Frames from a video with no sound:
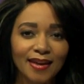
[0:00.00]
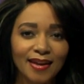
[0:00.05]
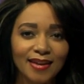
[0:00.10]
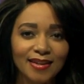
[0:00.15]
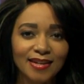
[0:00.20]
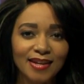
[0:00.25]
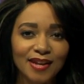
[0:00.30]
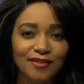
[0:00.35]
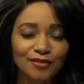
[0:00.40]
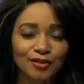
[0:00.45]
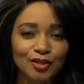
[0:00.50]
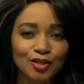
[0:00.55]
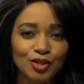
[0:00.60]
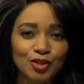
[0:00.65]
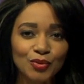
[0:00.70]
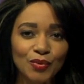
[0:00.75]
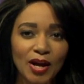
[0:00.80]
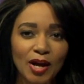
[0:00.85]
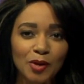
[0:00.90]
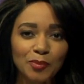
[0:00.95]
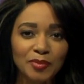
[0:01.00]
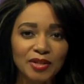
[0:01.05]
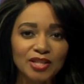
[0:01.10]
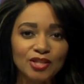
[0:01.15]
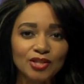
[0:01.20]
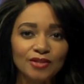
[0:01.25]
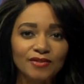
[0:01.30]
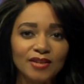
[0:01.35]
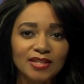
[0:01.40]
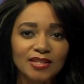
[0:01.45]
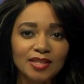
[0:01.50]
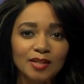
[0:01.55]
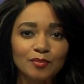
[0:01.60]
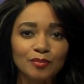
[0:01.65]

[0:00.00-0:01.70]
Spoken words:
In an effort to help each of us